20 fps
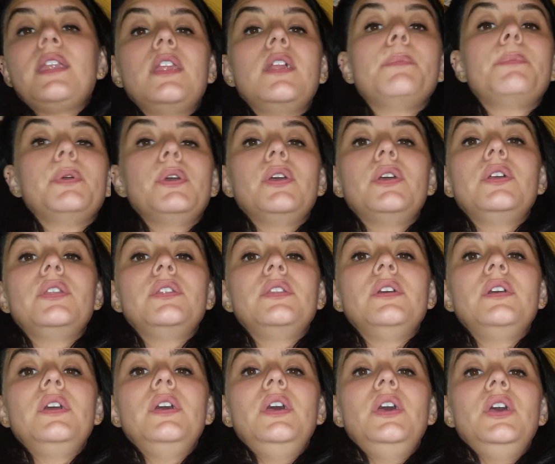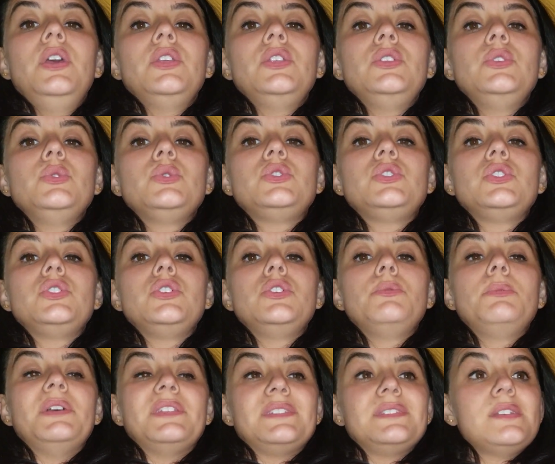it up on YouTube.
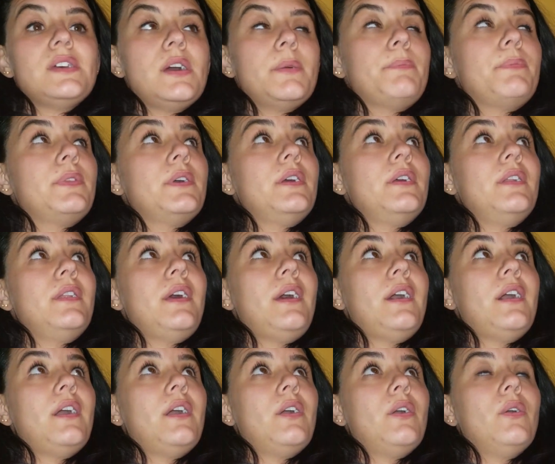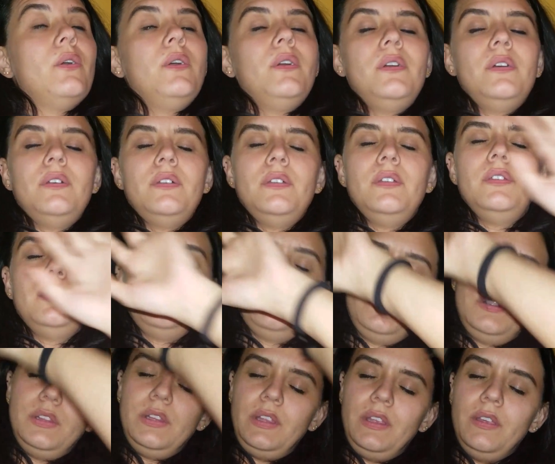It's up there now
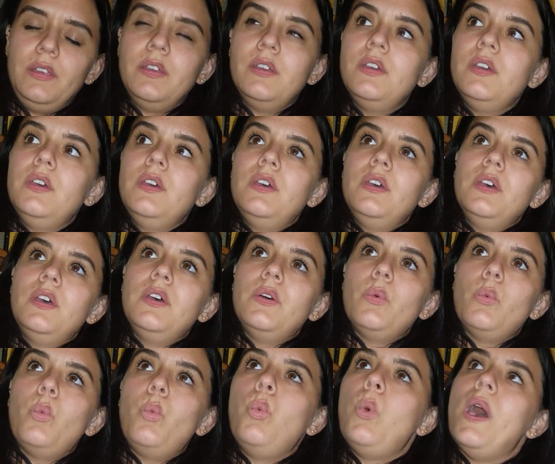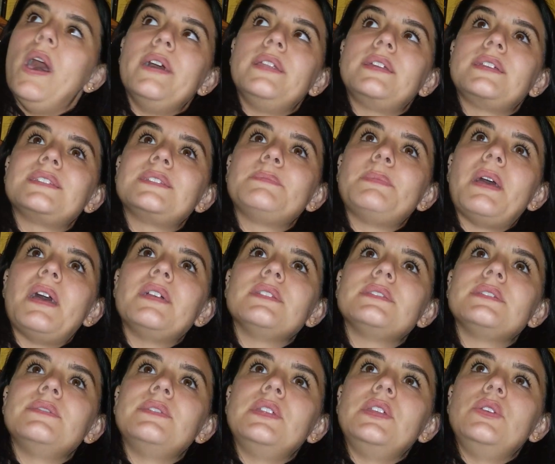in the wide expanse
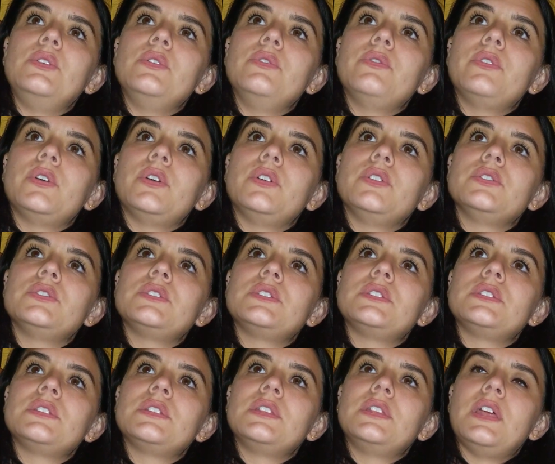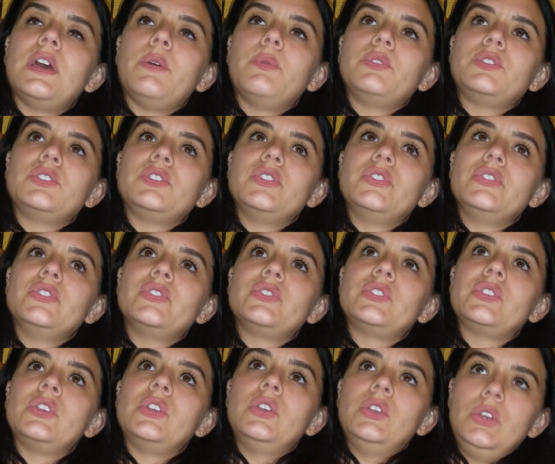of the universe, that which is
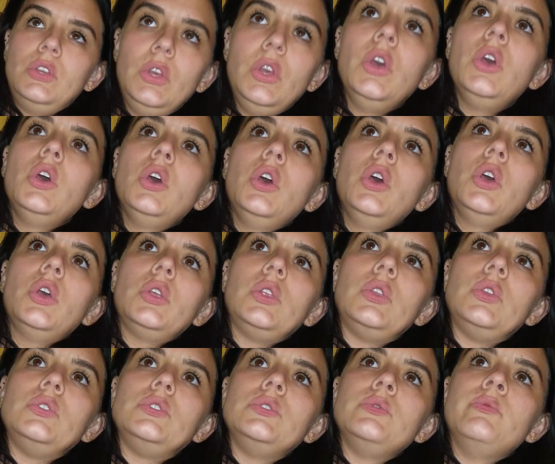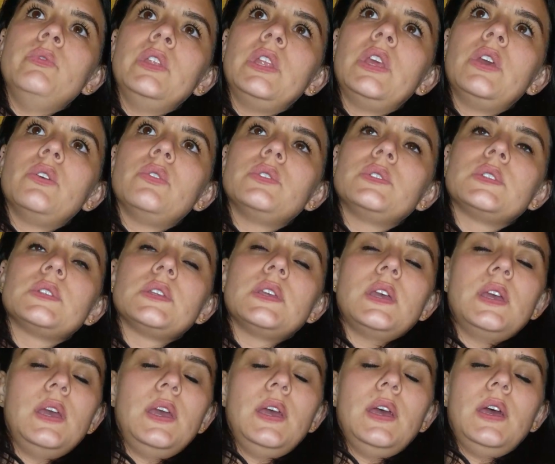YouTube videos
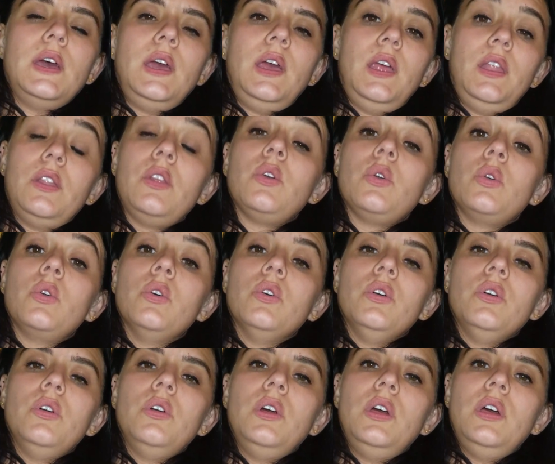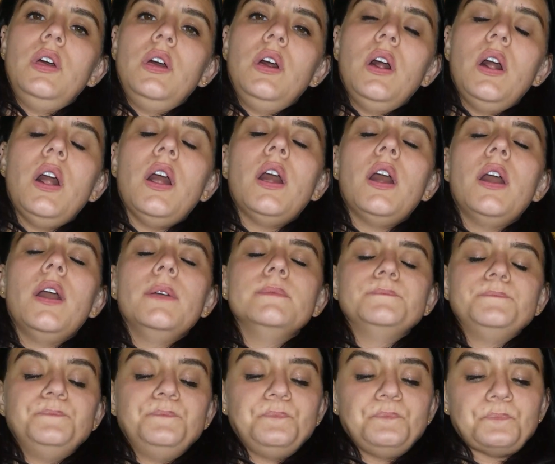and Google. Um,